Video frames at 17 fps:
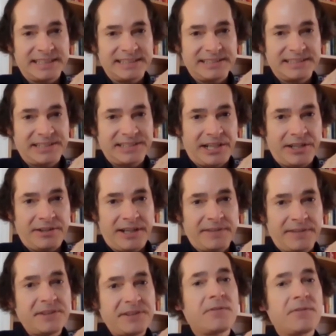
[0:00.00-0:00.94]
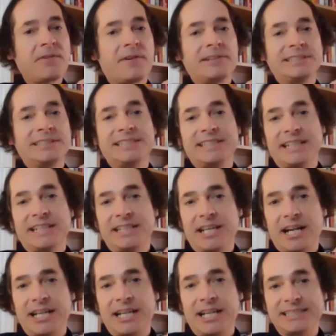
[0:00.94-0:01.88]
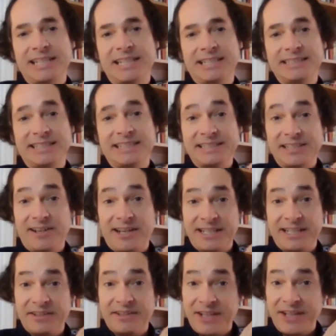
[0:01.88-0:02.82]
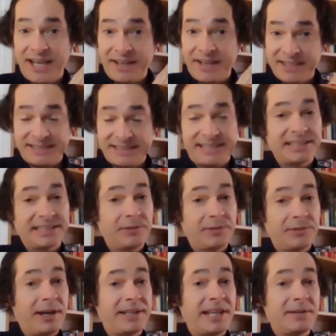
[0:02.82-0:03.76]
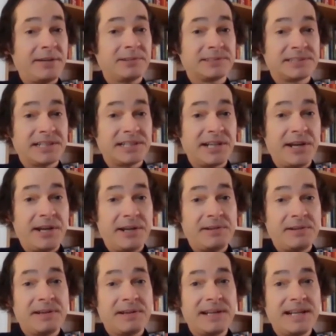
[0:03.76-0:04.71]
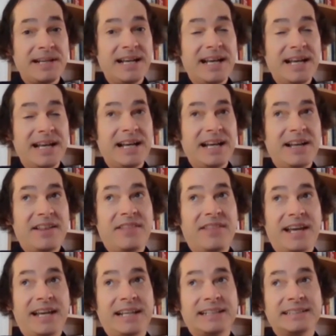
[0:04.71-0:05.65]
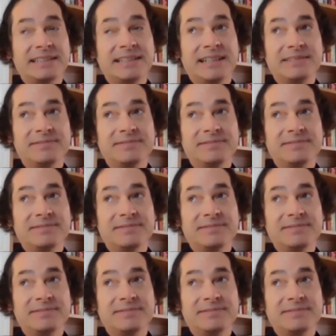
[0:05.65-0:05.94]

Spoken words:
So if the authorities in Kyrgyzstan decide that this is the way they want to go, then